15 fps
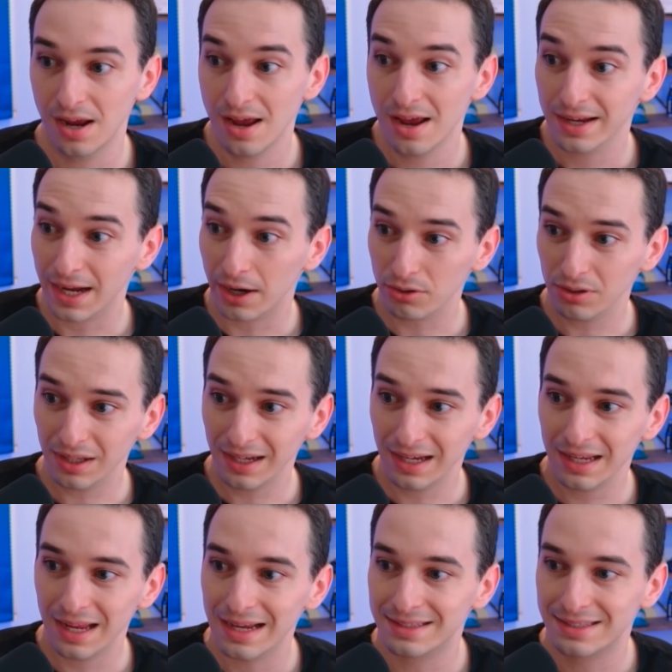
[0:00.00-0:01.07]
Calculating
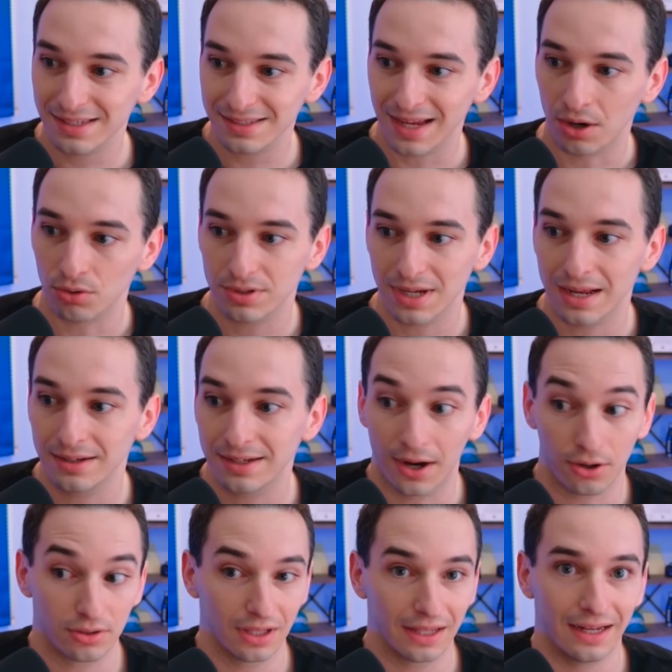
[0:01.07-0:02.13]
a discount and
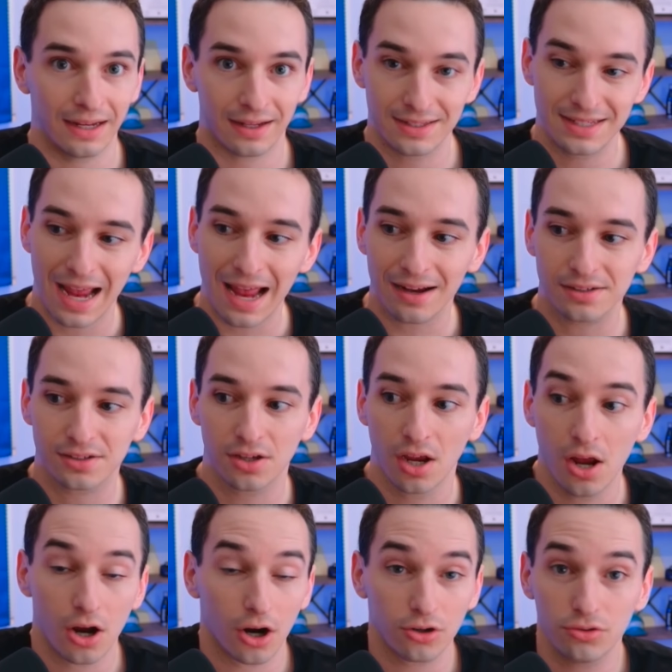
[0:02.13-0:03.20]
calculating a tax
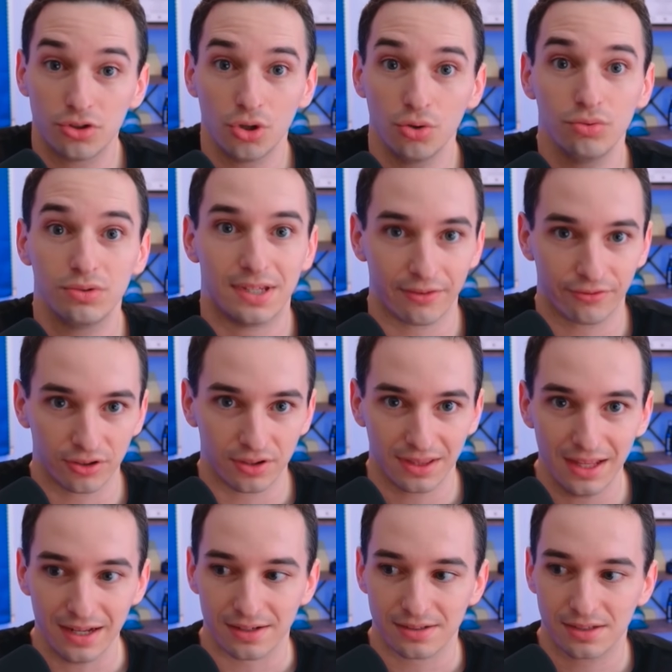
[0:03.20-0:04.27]
are two different
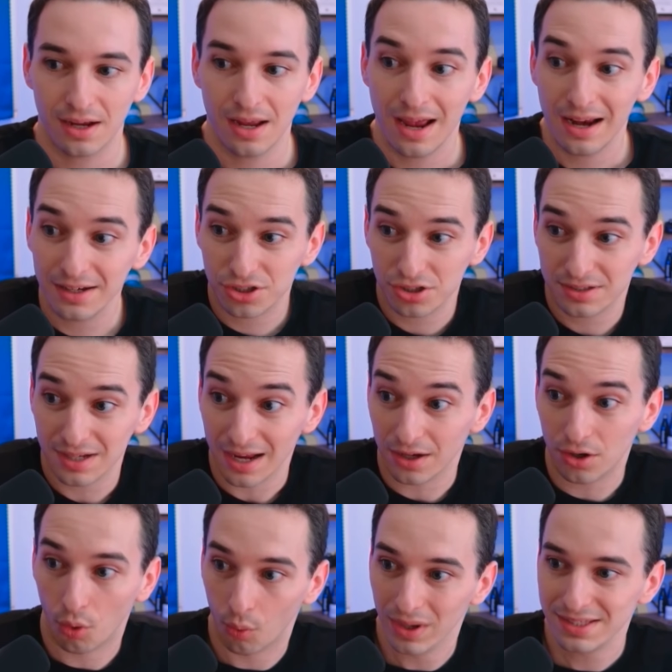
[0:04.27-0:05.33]
things. It is just a
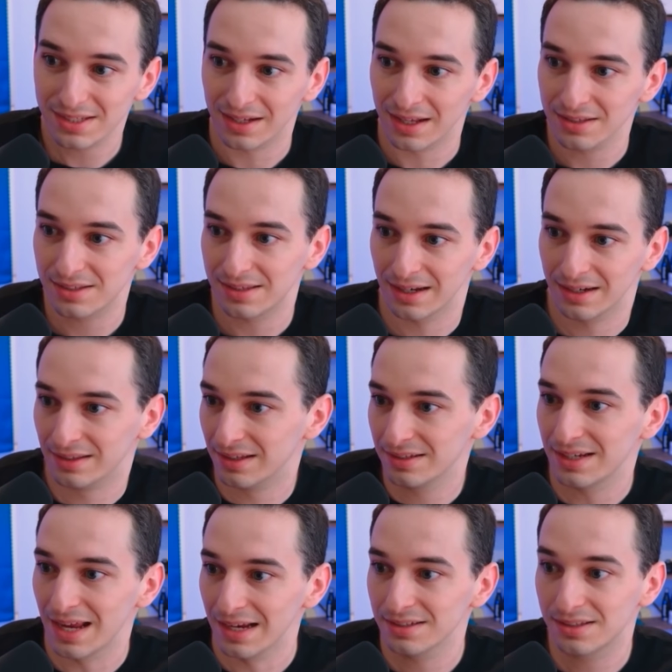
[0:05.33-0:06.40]
coincidence that in this
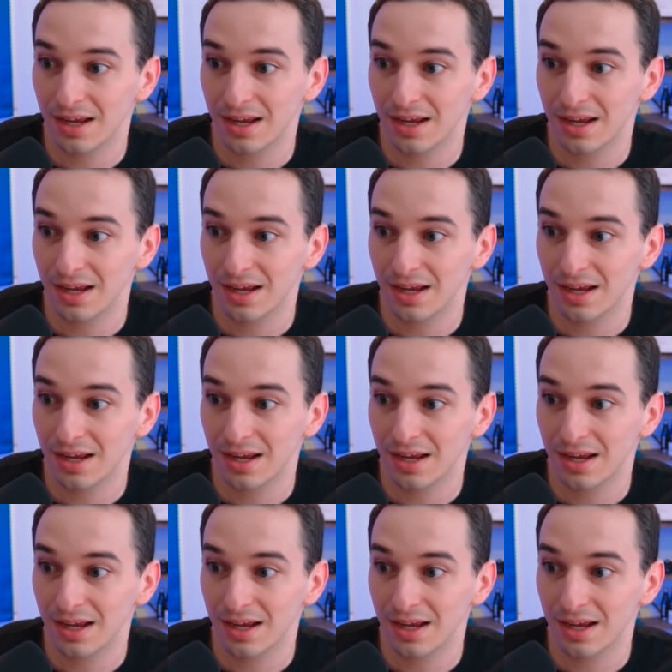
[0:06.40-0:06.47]
case,